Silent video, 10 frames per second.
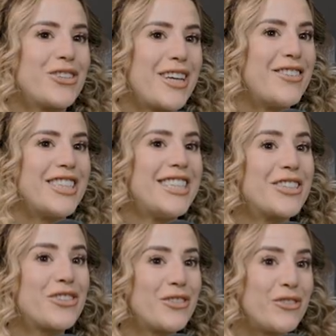or seven
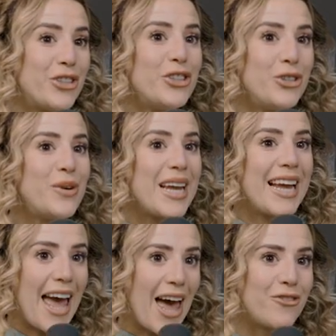years of
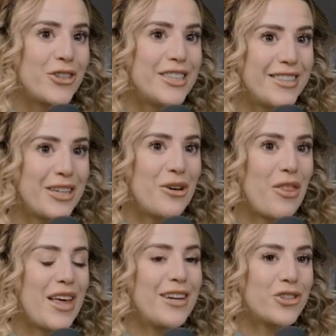doing every single
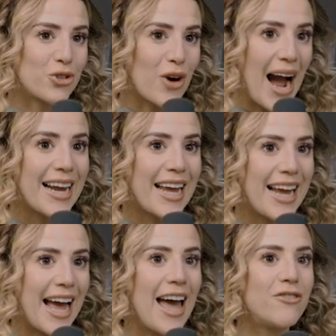thing,
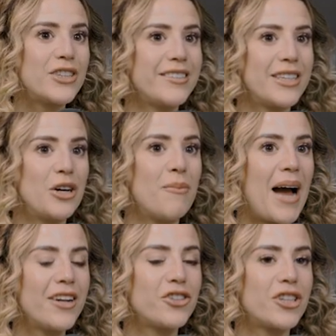tracking every single
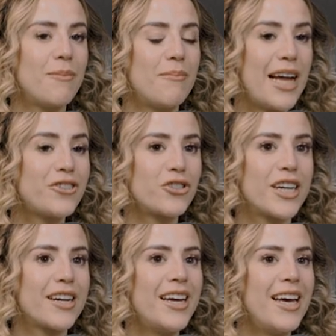
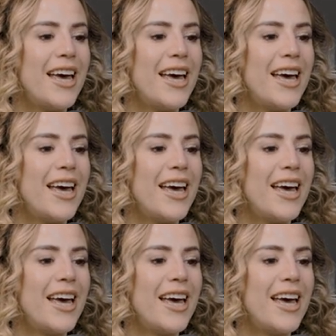metric,